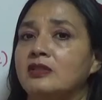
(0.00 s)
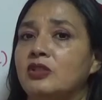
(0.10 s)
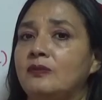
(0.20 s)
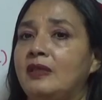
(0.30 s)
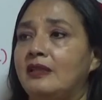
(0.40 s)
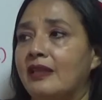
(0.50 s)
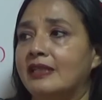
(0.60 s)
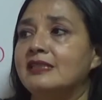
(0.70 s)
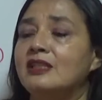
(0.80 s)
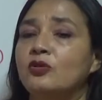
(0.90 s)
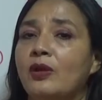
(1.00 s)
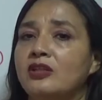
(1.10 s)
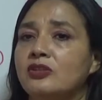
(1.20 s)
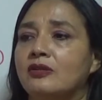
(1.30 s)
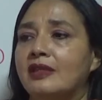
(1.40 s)
to be in that
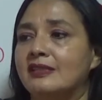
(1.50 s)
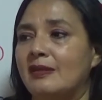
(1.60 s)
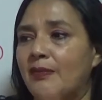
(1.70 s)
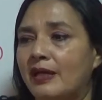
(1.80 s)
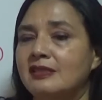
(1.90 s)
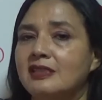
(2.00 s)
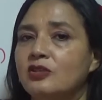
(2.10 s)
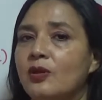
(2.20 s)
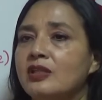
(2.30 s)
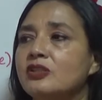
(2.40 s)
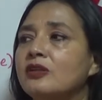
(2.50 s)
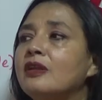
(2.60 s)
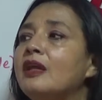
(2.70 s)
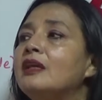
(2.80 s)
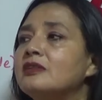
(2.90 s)
situation, that's a bad situation,
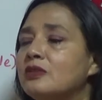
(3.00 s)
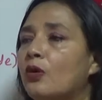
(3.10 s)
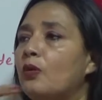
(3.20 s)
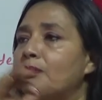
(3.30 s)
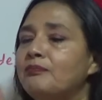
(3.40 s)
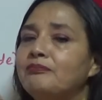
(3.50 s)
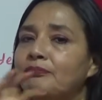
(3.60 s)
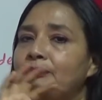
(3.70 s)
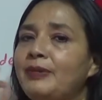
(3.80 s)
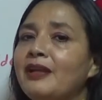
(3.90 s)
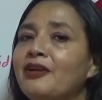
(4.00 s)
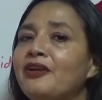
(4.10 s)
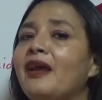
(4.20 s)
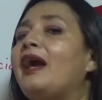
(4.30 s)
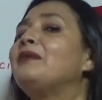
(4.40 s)
so
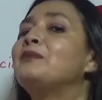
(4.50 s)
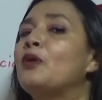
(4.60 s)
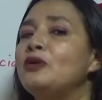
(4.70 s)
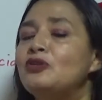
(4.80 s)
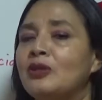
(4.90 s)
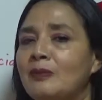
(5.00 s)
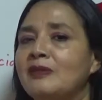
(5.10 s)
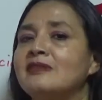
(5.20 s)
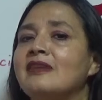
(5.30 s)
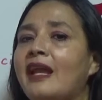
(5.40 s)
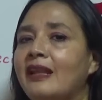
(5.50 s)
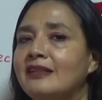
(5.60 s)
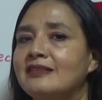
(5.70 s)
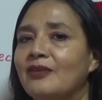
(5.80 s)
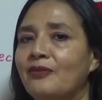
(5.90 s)
better I'm going to keep in
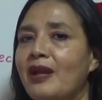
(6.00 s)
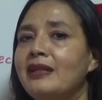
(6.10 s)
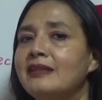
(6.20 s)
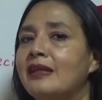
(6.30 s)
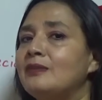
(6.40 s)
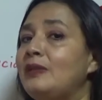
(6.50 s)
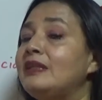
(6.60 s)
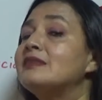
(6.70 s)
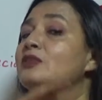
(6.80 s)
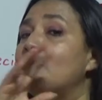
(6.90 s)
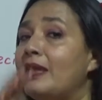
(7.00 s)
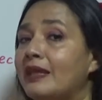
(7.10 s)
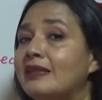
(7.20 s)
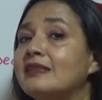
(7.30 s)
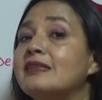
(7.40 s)
silence, all right? That means to make
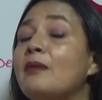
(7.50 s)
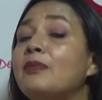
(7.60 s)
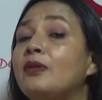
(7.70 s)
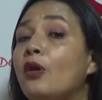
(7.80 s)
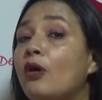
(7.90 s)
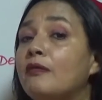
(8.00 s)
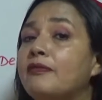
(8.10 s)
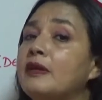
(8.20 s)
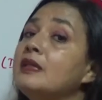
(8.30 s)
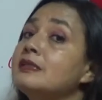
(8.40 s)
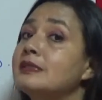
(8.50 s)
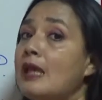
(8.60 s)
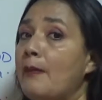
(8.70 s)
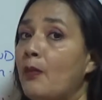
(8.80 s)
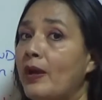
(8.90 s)
an example of
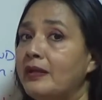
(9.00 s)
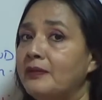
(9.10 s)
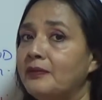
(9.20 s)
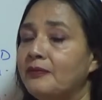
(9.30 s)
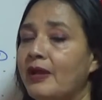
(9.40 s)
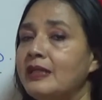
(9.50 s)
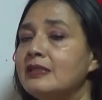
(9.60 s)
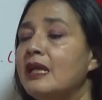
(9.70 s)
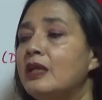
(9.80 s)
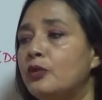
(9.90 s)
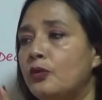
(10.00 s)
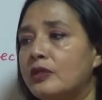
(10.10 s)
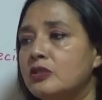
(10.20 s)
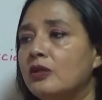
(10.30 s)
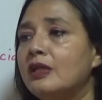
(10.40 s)
someone, right? You are
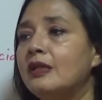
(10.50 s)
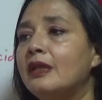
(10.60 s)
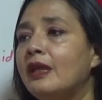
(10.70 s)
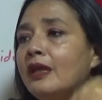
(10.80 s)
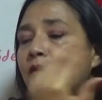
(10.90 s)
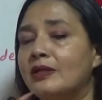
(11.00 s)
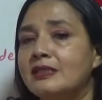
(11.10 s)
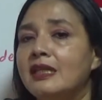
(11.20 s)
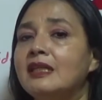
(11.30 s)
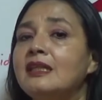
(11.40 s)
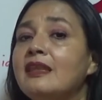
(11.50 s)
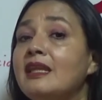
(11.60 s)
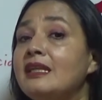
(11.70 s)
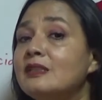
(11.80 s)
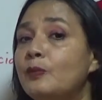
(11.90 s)
taking
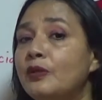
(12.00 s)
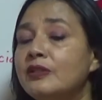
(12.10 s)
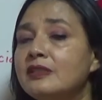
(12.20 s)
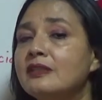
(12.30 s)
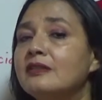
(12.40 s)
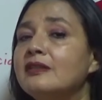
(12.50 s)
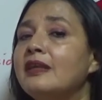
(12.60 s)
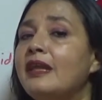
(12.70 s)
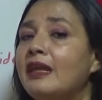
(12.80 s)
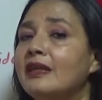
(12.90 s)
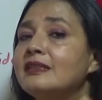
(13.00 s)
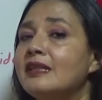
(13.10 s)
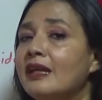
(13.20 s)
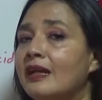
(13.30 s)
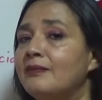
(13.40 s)
this person
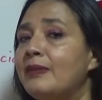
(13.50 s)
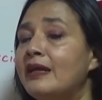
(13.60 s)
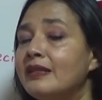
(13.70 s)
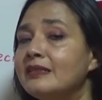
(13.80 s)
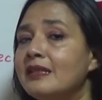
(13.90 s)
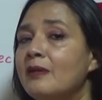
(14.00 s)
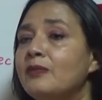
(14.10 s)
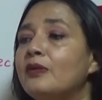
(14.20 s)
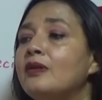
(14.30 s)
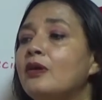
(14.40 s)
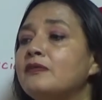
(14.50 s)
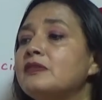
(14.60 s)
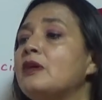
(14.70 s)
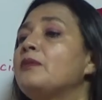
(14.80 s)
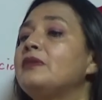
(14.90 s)
as a bad example of
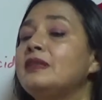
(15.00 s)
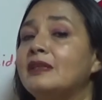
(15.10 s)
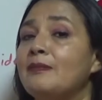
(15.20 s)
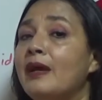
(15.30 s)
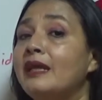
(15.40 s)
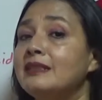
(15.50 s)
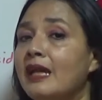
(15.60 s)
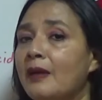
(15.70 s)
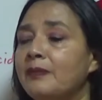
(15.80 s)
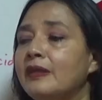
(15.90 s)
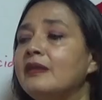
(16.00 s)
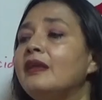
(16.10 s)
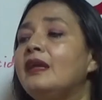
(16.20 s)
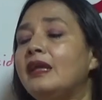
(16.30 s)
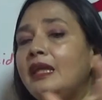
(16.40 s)
something that might happen
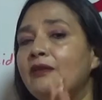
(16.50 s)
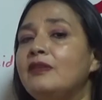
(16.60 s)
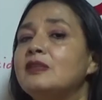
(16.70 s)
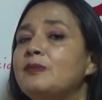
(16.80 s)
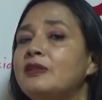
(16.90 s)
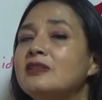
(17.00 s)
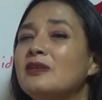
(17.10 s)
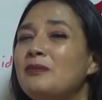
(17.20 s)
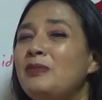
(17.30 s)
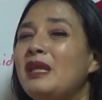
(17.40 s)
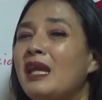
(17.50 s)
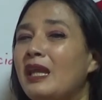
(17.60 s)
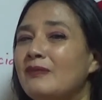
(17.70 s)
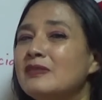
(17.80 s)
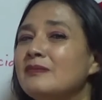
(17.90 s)
if this person
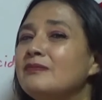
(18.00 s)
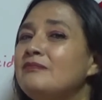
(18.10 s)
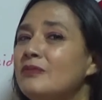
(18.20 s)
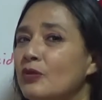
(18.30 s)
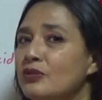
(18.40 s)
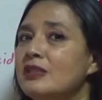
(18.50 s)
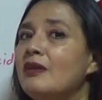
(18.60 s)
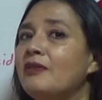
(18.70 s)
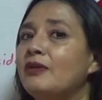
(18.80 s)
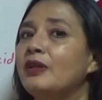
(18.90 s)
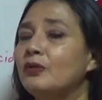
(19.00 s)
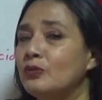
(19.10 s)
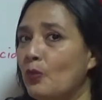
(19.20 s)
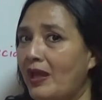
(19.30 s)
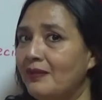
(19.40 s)
behaves not in a very
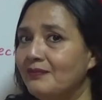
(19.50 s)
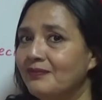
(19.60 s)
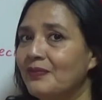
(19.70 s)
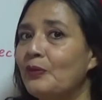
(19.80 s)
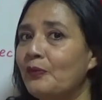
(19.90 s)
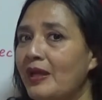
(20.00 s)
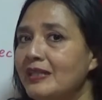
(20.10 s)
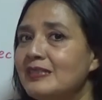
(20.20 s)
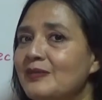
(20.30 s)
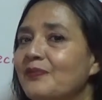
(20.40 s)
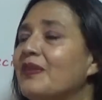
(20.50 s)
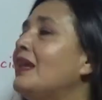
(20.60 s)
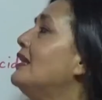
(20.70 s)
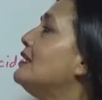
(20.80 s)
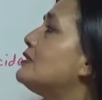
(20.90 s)
good way, all right?
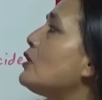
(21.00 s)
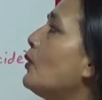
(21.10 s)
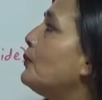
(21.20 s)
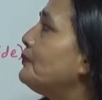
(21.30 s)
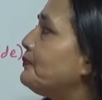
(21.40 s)
So